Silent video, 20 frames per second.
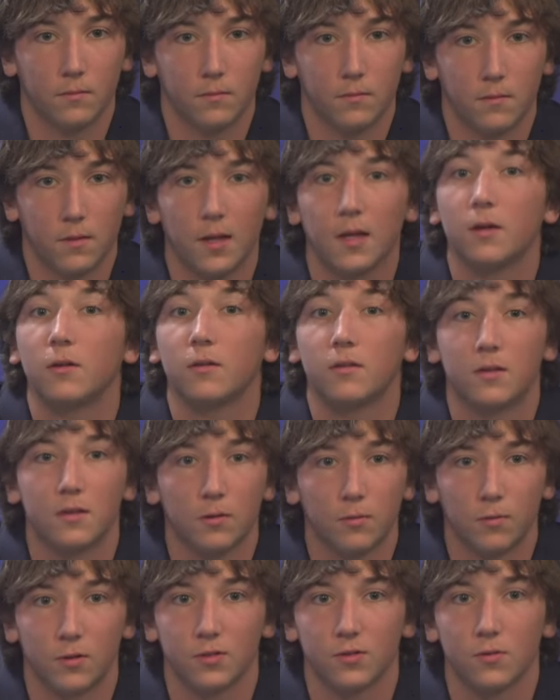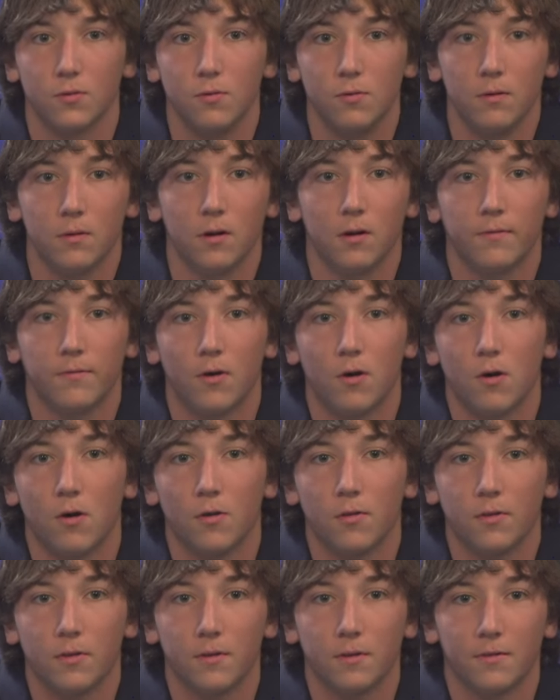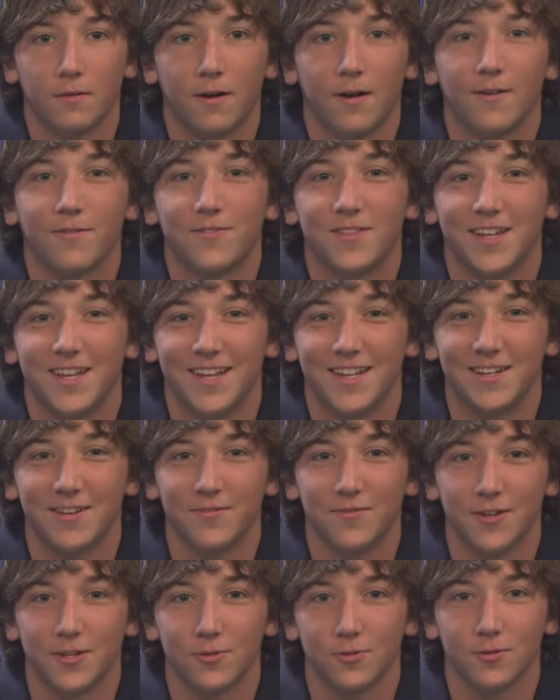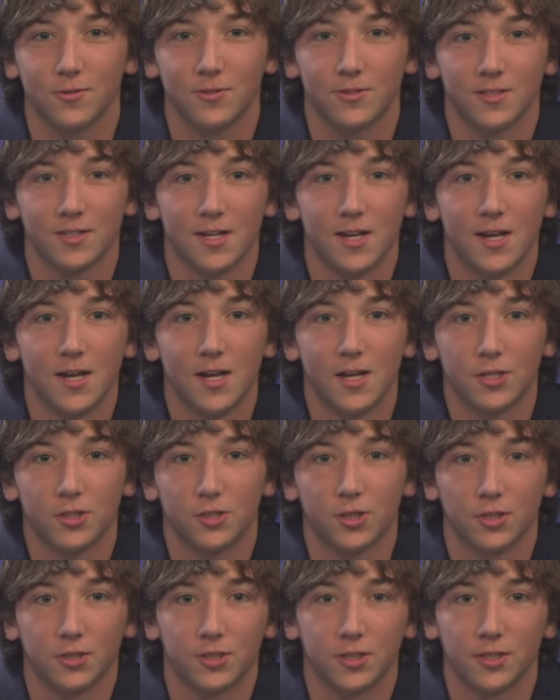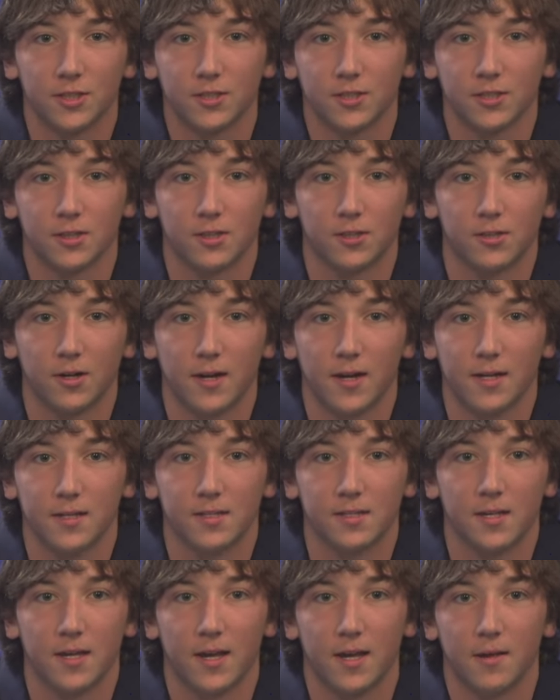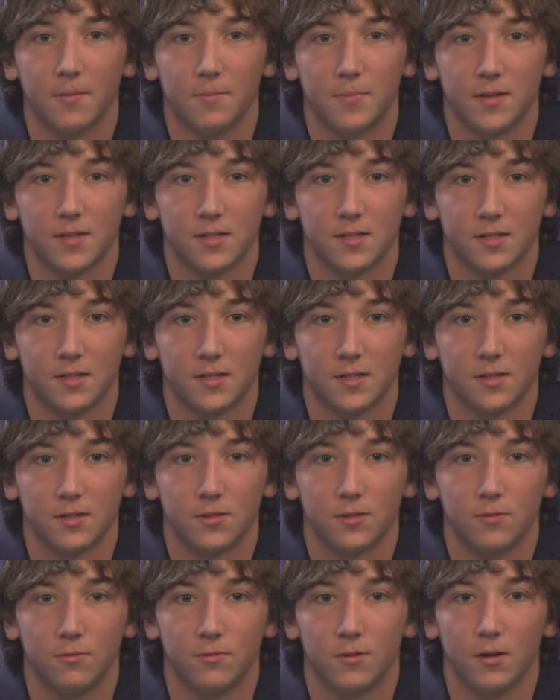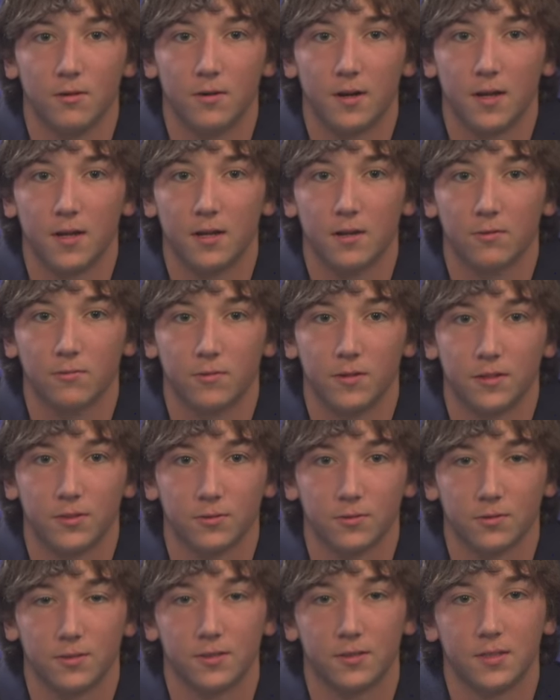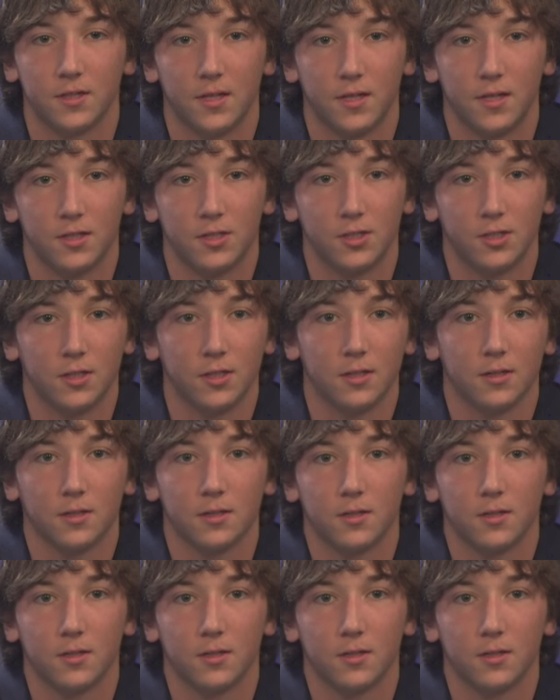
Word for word: and the result of all the, of the individuals, churches, grants, and businesses who donate resources each year.